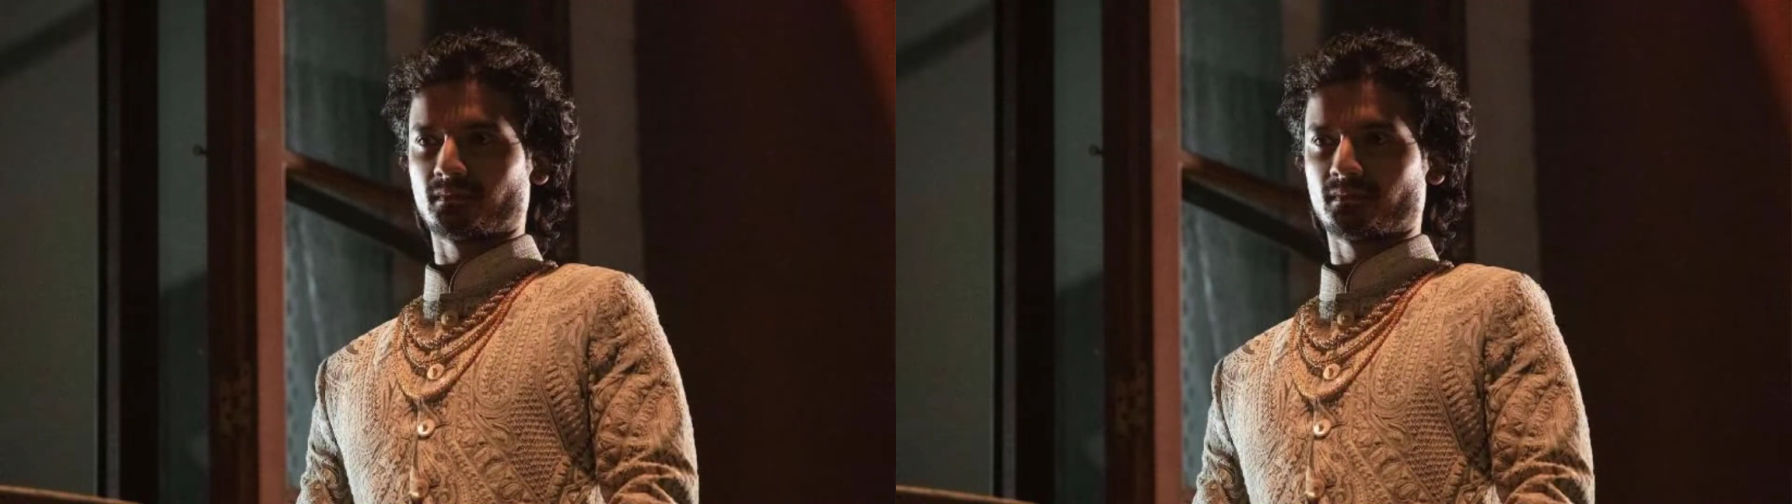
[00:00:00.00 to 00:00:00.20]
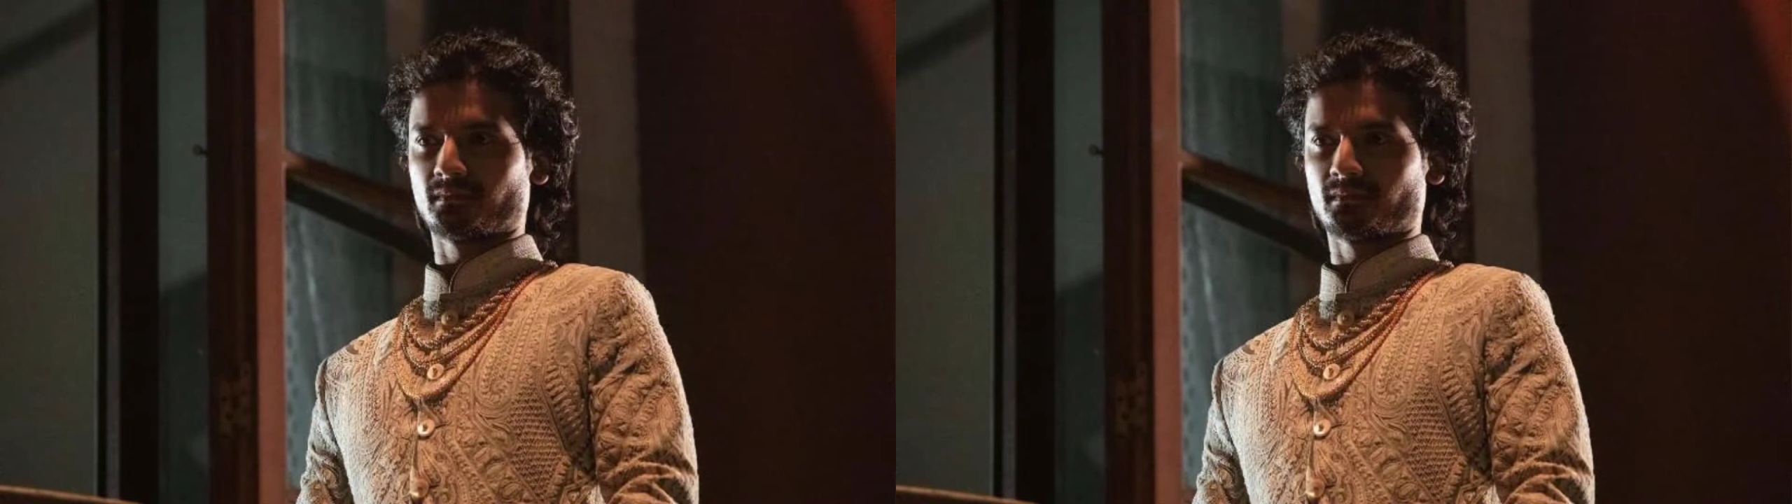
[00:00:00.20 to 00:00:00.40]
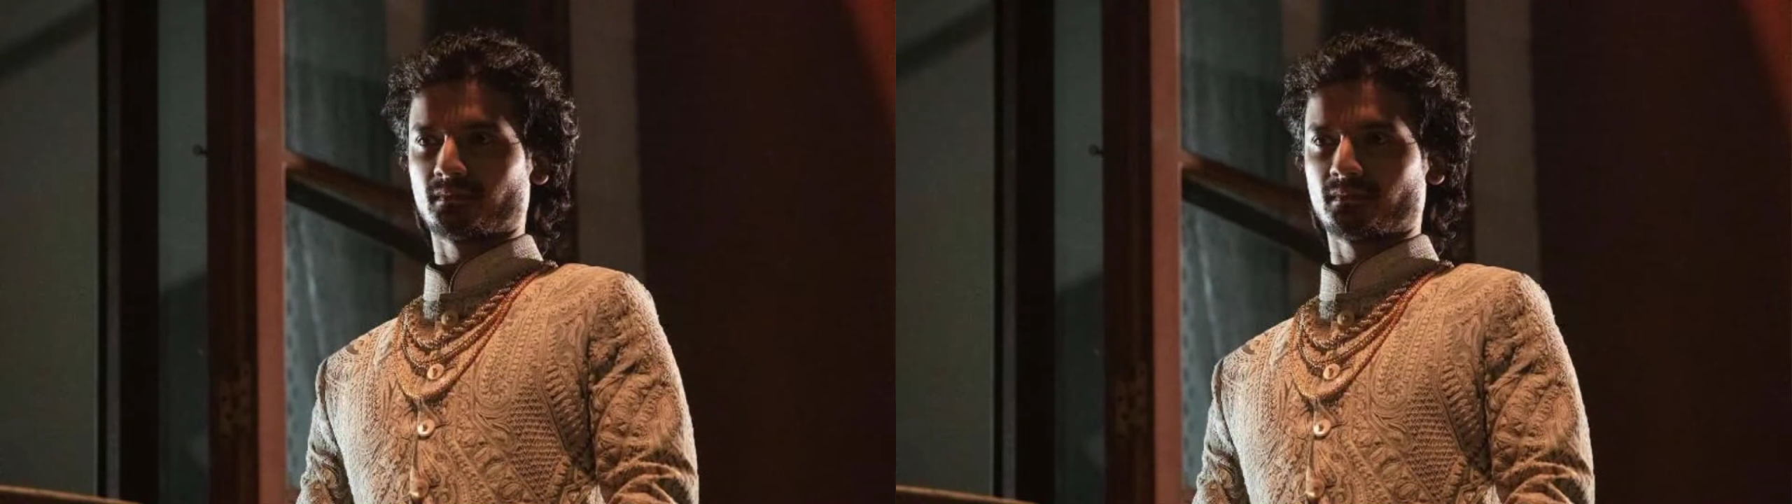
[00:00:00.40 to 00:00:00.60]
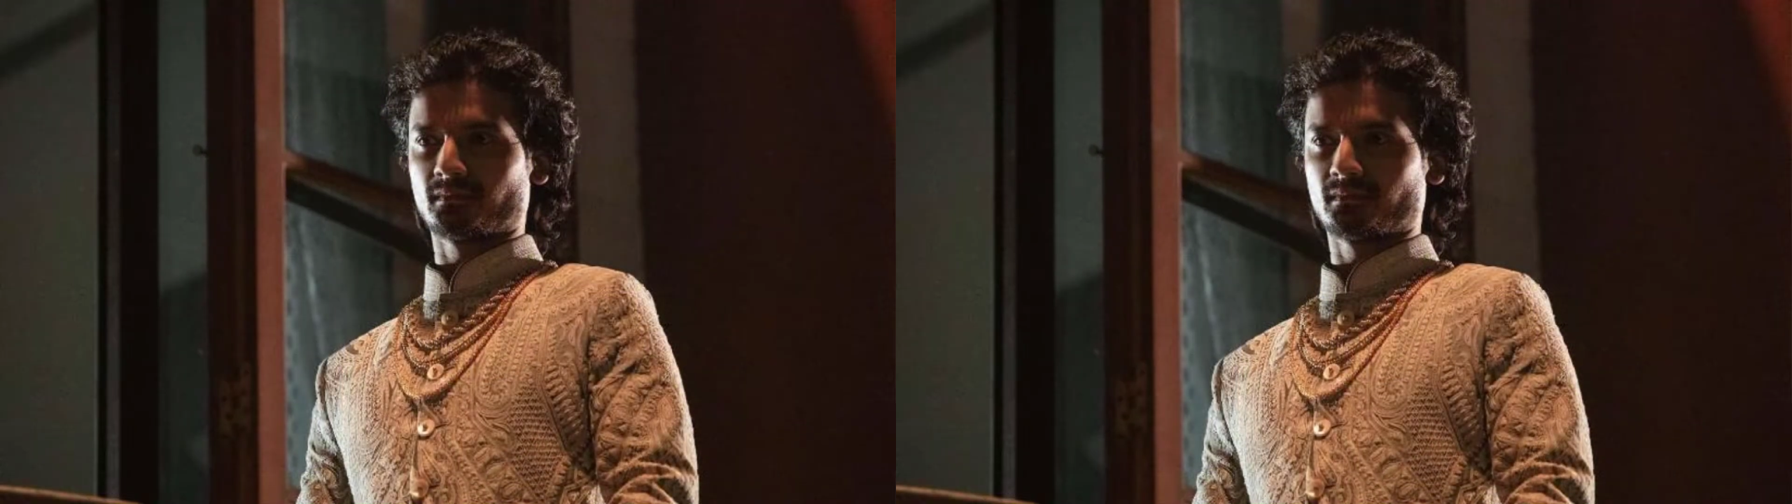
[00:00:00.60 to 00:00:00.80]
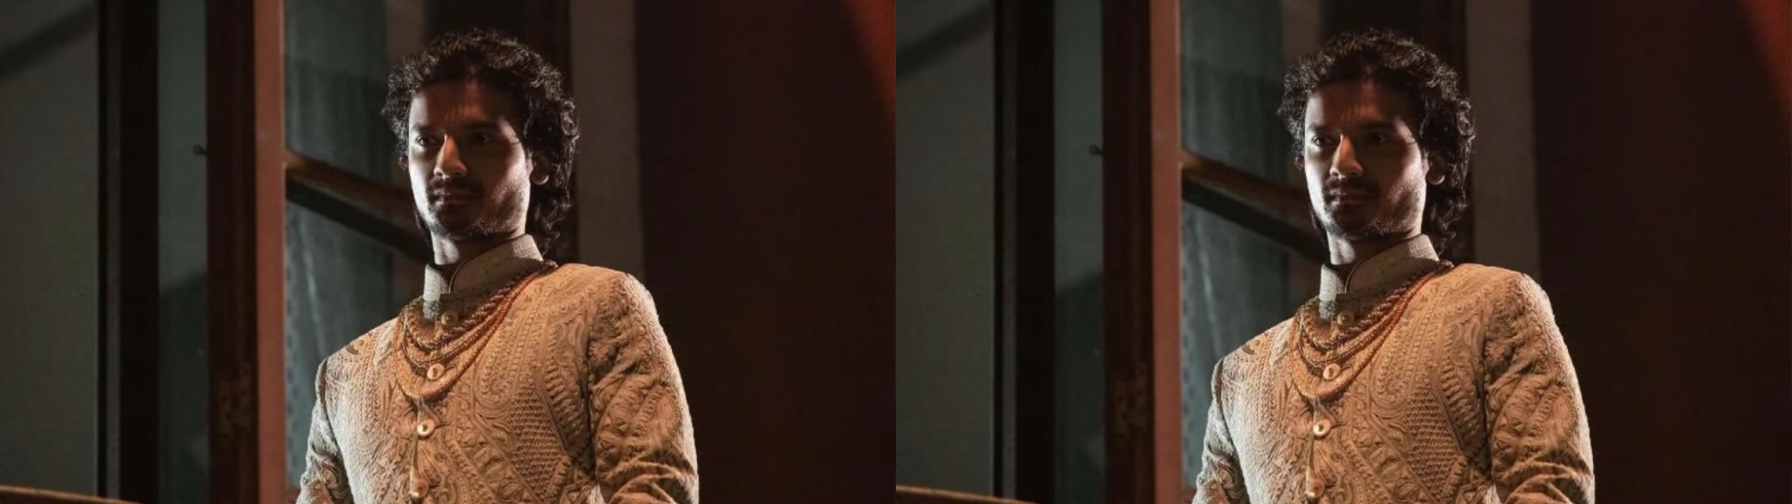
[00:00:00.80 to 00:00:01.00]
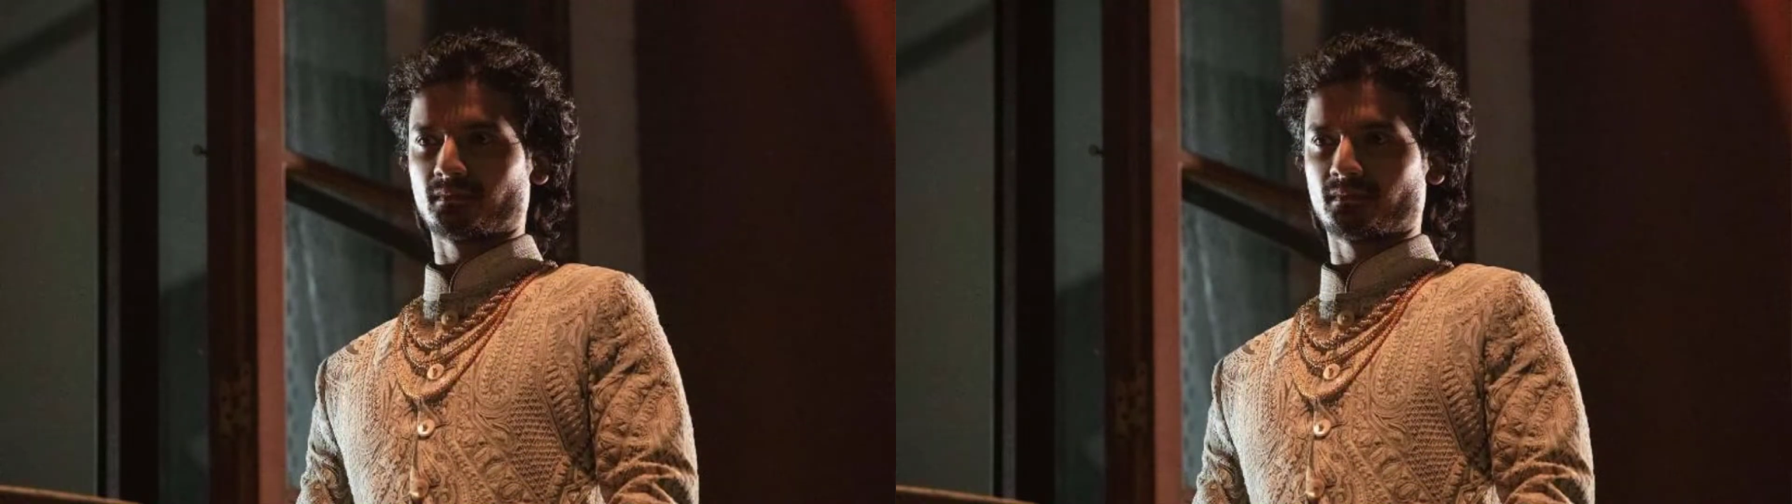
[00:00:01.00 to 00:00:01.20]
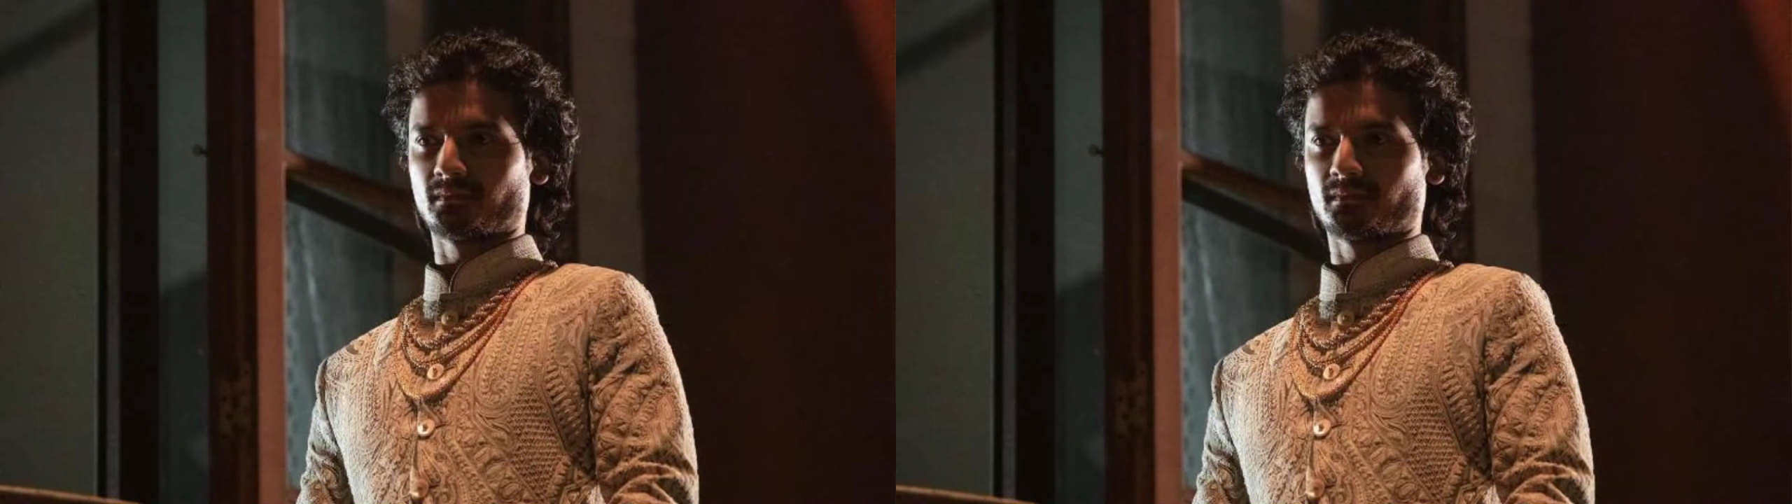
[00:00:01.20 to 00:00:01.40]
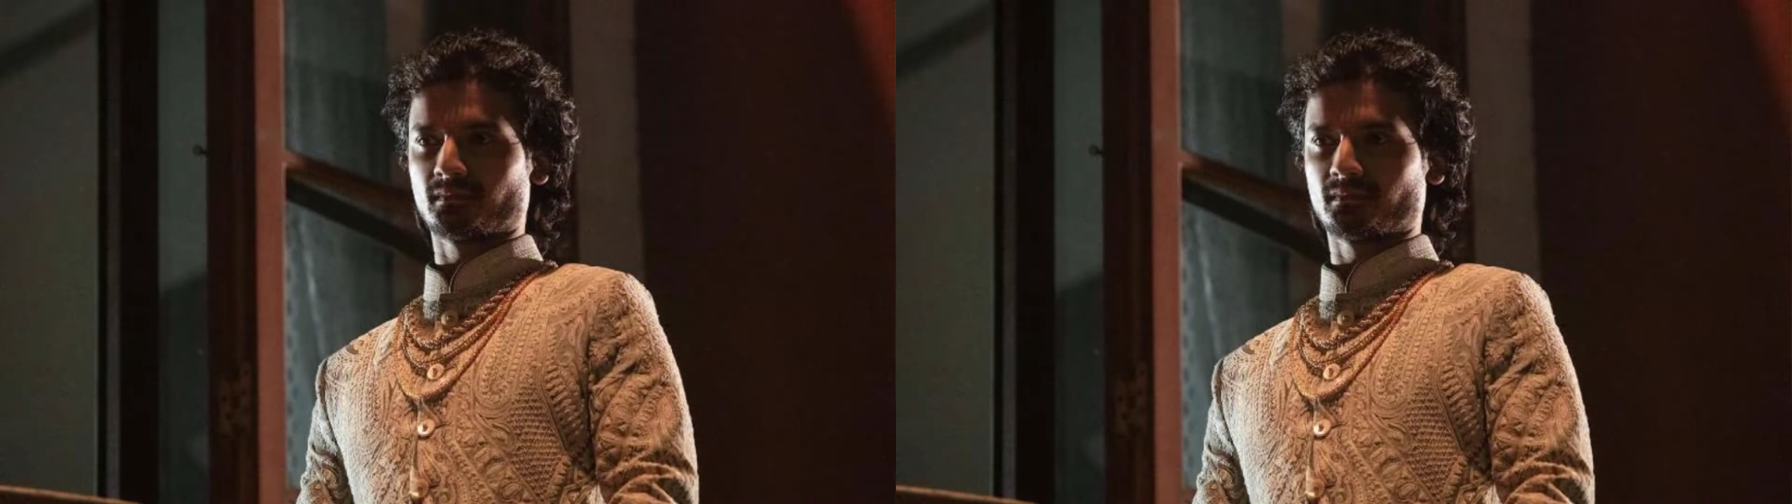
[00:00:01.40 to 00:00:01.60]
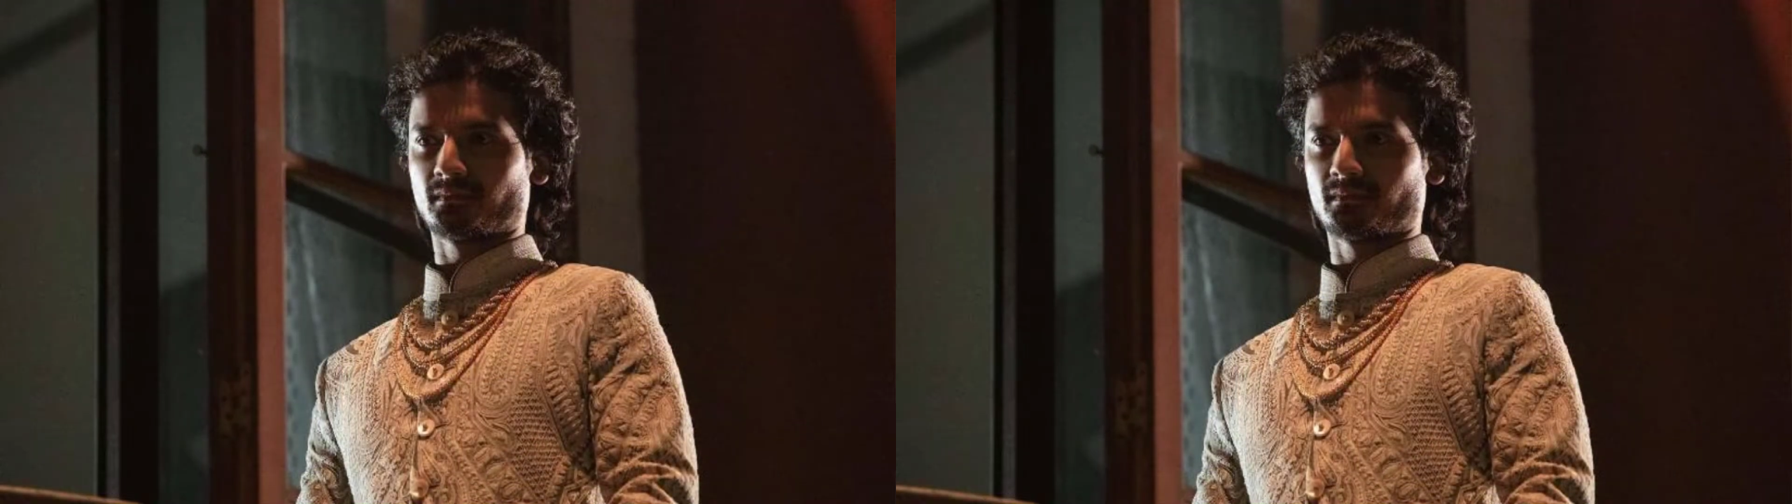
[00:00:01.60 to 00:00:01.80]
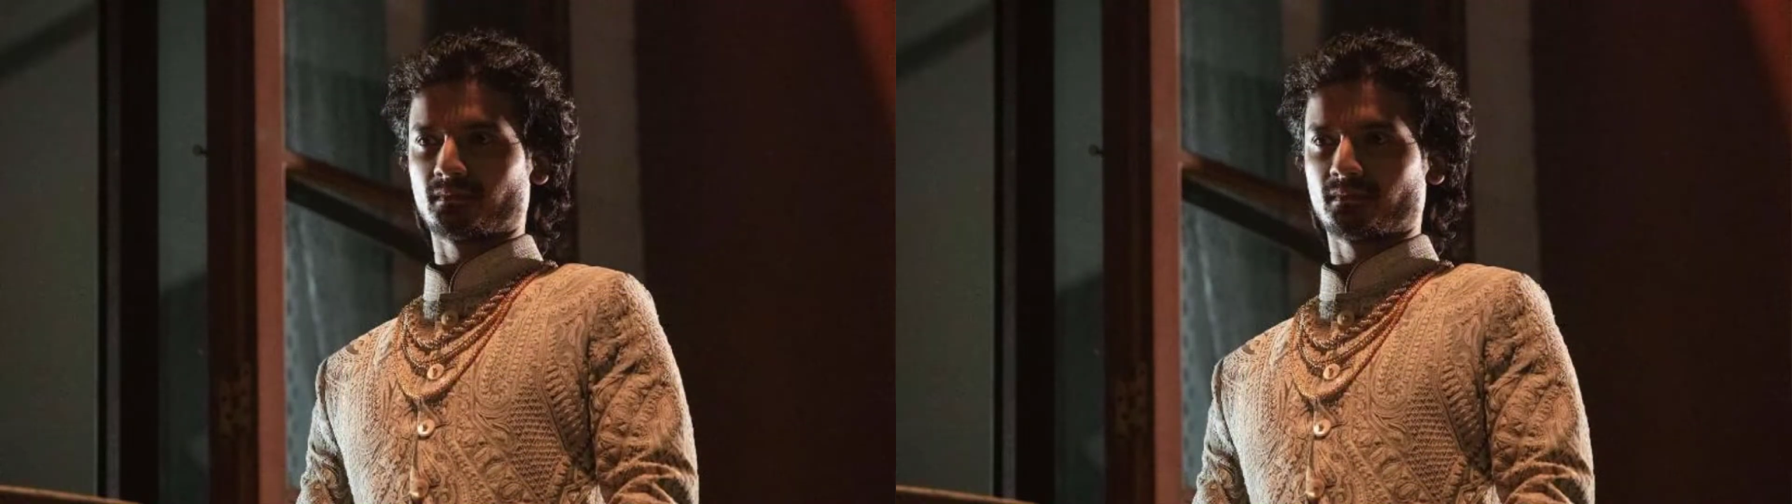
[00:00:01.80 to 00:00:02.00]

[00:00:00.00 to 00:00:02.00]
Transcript: other drug lord's son,